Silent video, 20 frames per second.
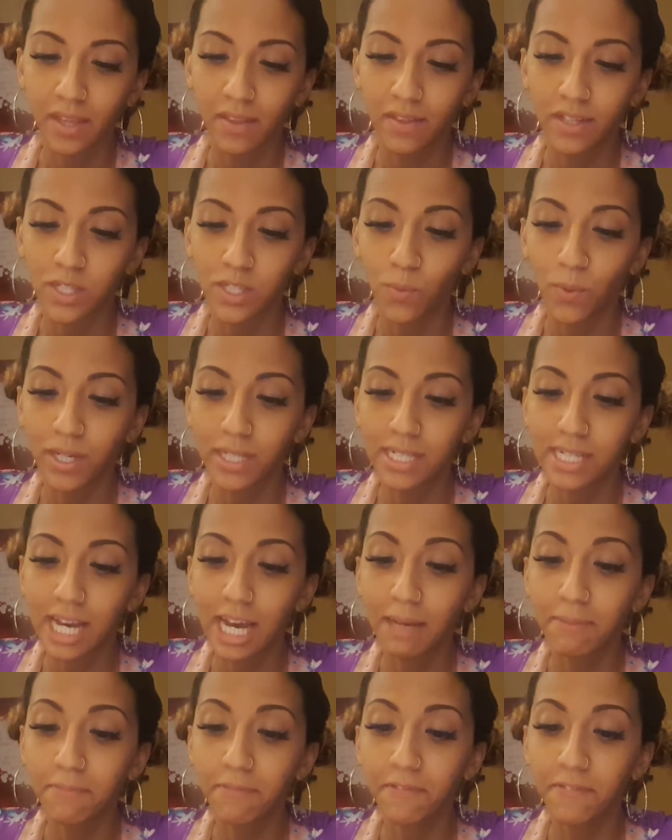This
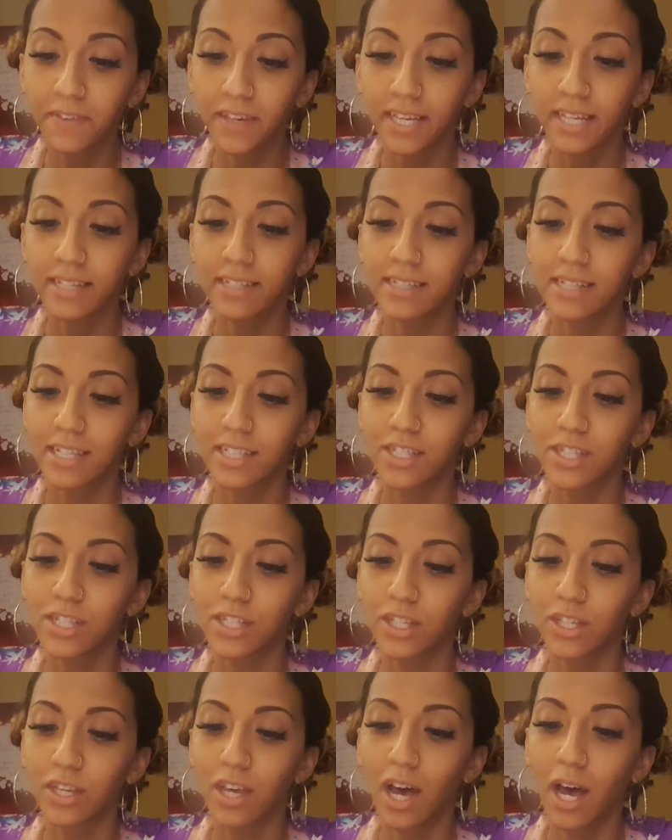one-time fee
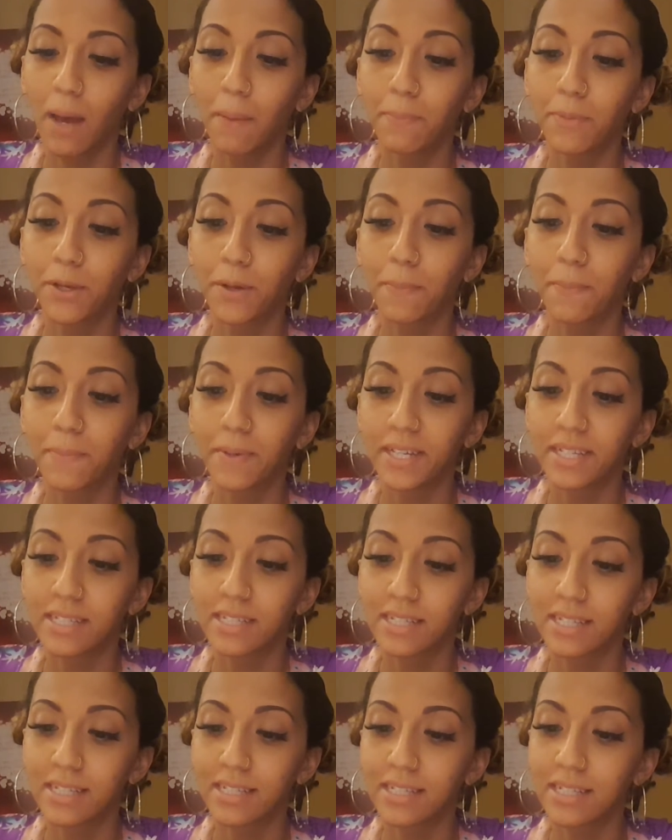sets up your
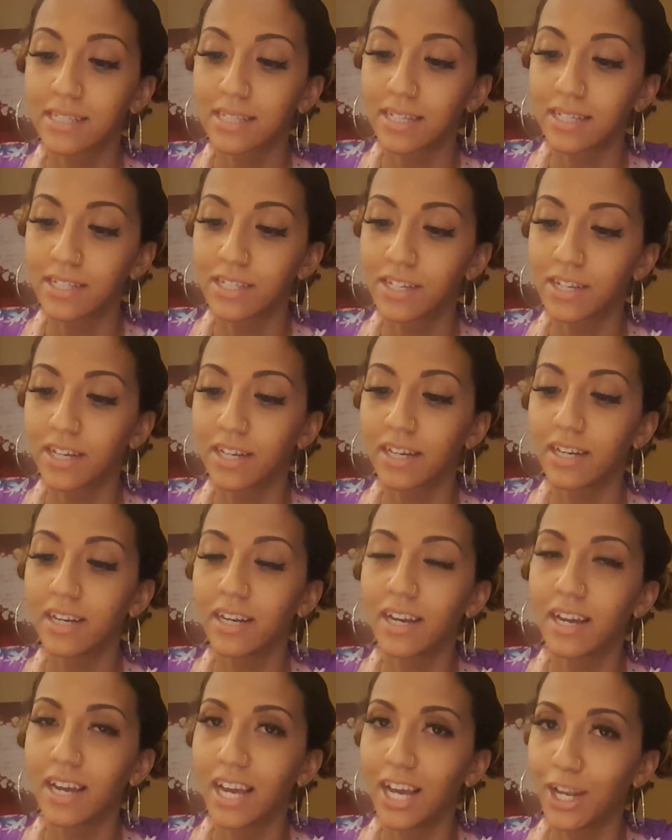business center
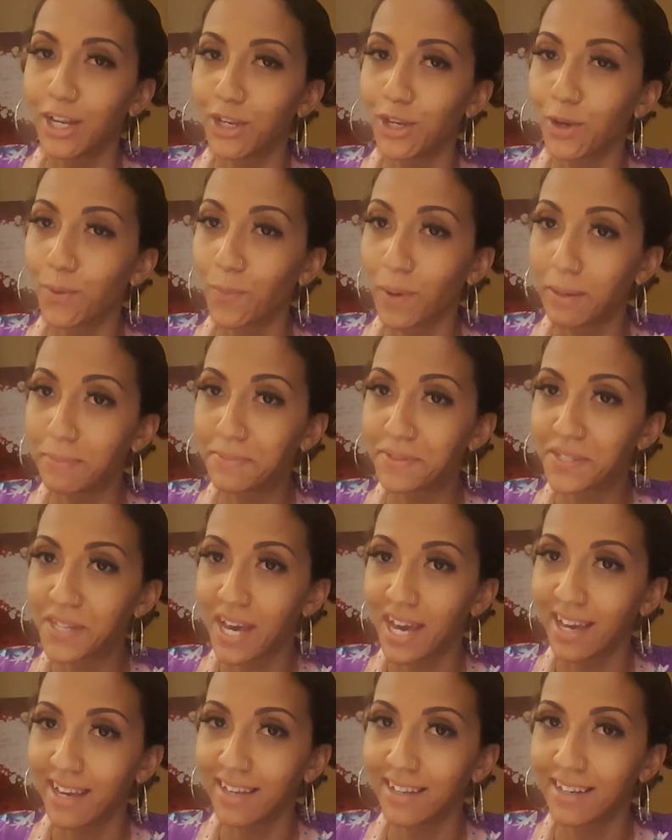and your
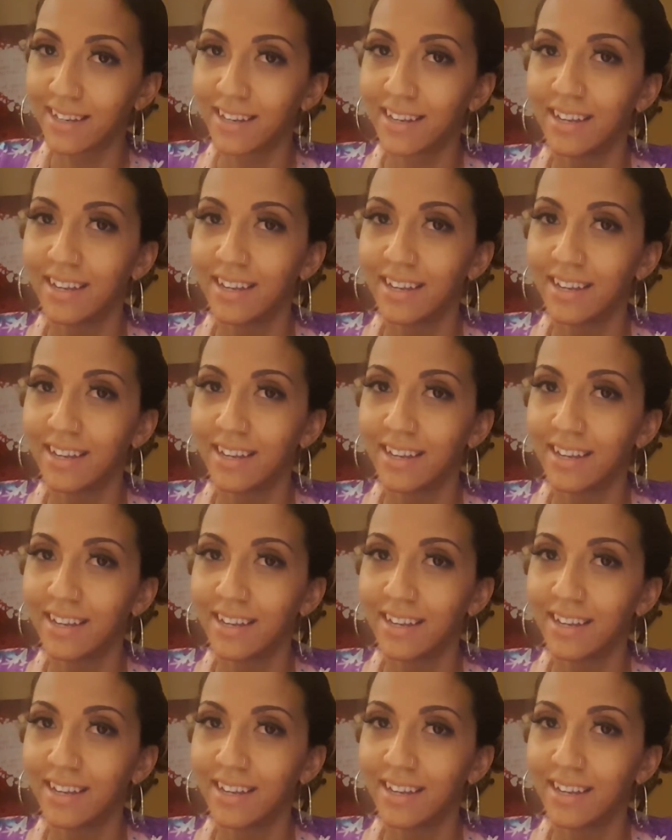website.